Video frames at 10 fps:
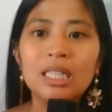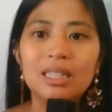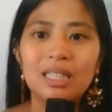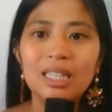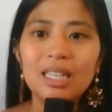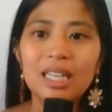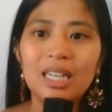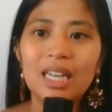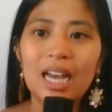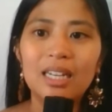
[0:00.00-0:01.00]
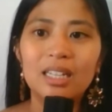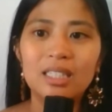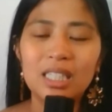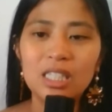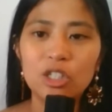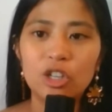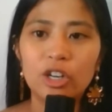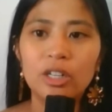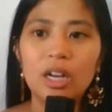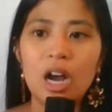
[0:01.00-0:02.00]
tig-ilan na
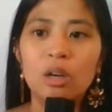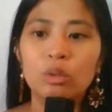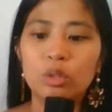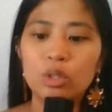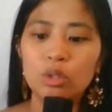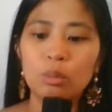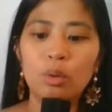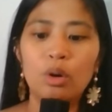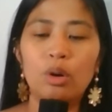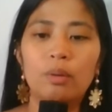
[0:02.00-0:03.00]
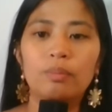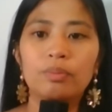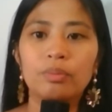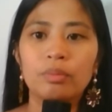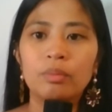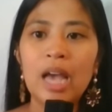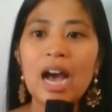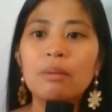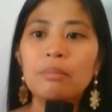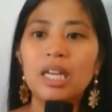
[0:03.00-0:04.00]
t-shirt ang gusto mo?
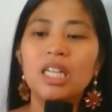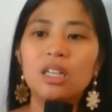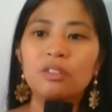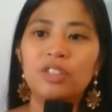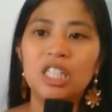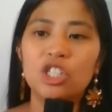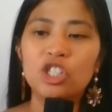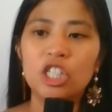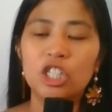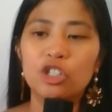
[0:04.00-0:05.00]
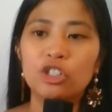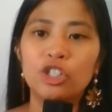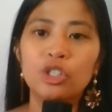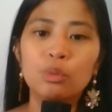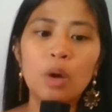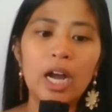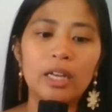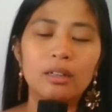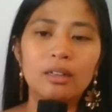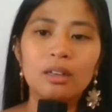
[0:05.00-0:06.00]
How many of each t-shirt do you
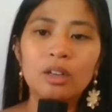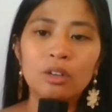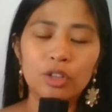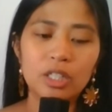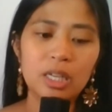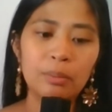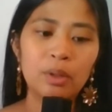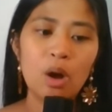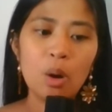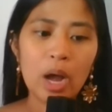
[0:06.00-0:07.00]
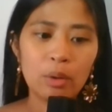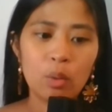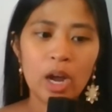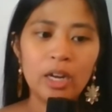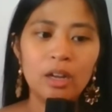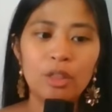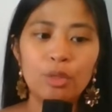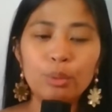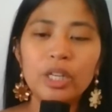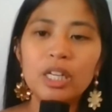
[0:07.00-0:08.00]
want? For example, oh, I want
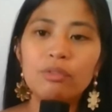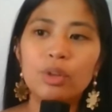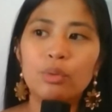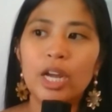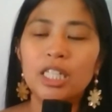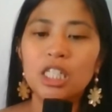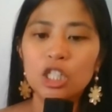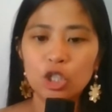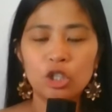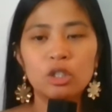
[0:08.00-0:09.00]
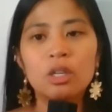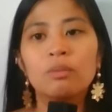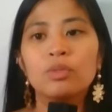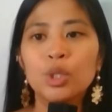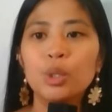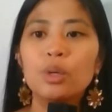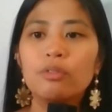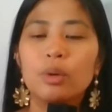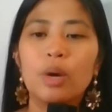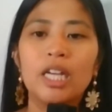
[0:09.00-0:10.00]
3 of the red t-shirts, 2
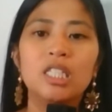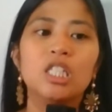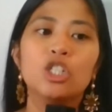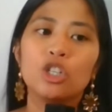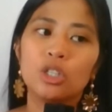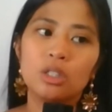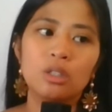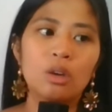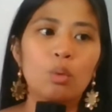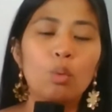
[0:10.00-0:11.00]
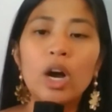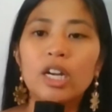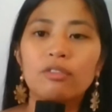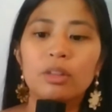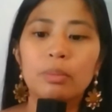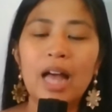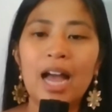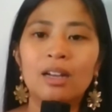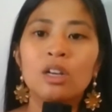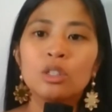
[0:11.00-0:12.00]
of the white t-shirts, 1 of the
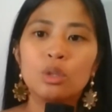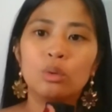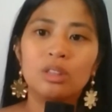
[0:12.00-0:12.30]
black. So,